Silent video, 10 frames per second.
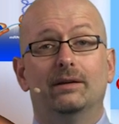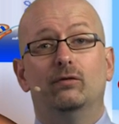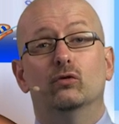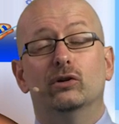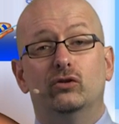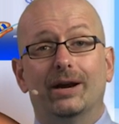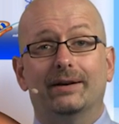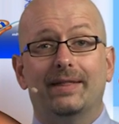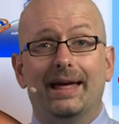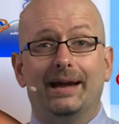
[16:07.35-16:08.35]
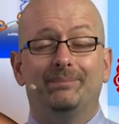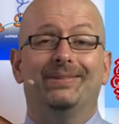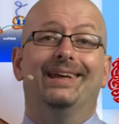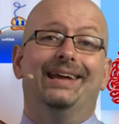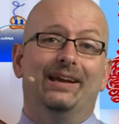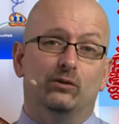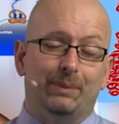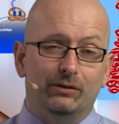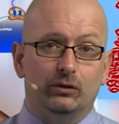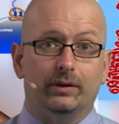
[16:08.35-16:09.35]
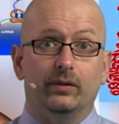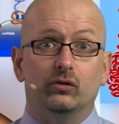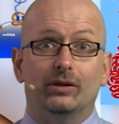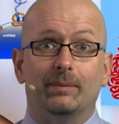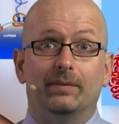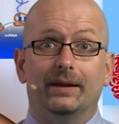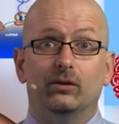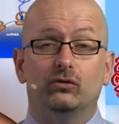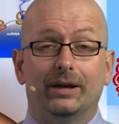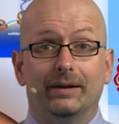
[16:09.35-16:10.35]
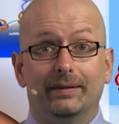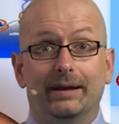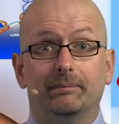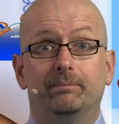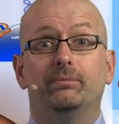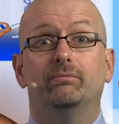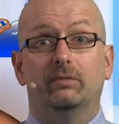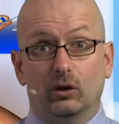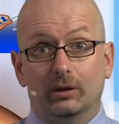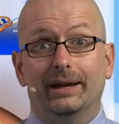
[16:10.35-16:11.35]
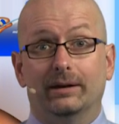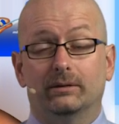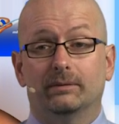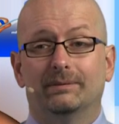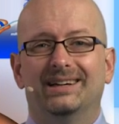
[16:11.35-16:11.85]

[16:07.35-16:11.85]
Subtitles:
If you reject that, it's basically the same thing as saying that they're linked.